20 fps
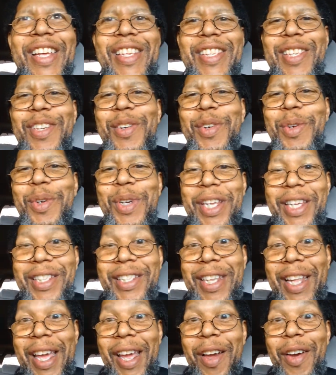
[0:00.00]
Tahuti
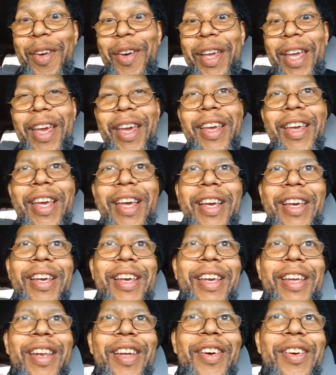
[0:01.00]
is like, okay,
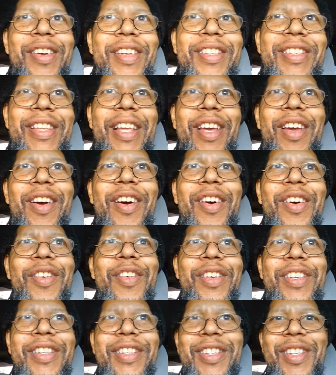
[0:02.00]
he's like, oh,
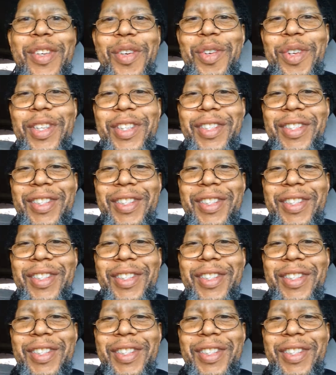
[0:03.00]
well, this dude is,